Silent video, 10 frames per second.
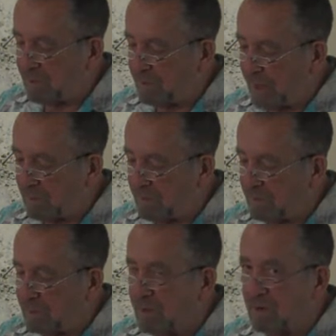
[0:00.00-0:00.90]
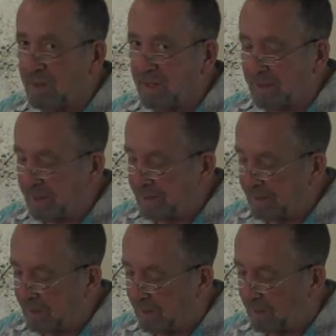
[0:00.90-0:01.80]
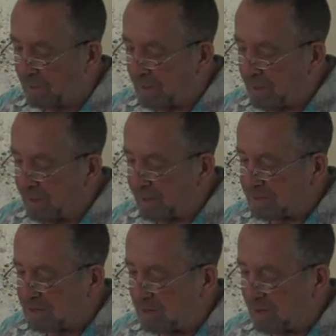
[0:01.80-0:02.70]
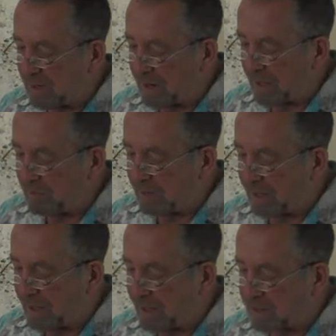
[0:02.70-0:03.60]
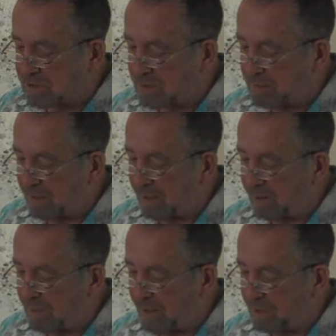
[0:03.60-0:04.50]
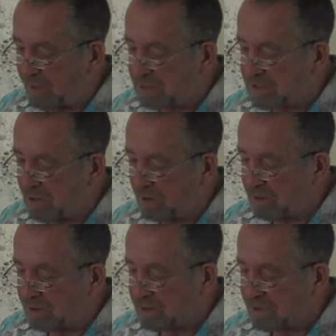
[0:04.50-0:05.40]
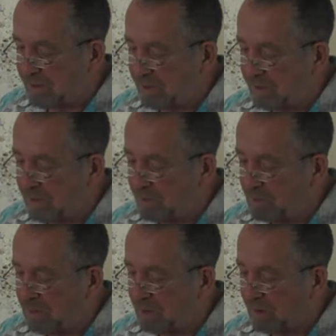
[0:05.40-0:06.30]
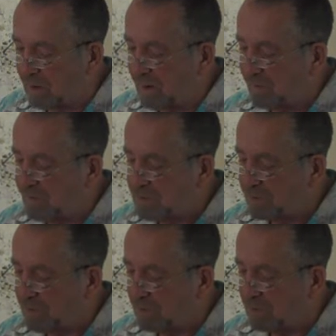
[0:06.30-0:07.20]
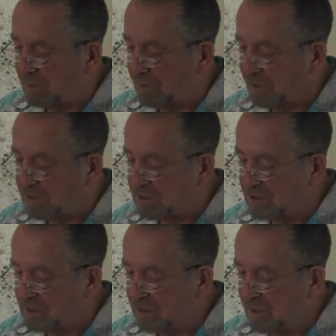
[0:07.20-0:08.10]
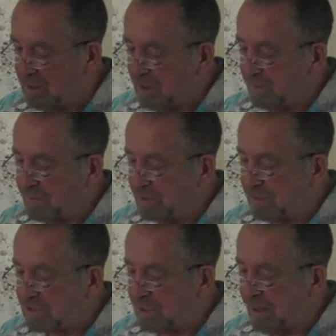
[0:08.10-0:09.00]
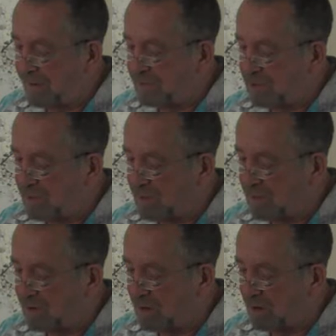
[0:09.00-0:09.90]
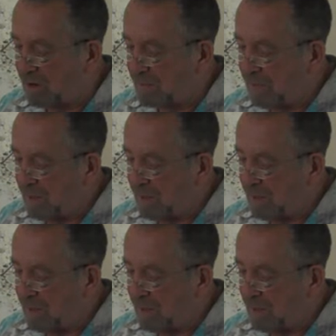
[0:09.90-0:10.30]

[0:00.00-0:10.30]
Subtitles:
Too much humanity, too much light, all gone in the blink of an eye, to hide behind the disguise of sight, to shield us from so much majesty.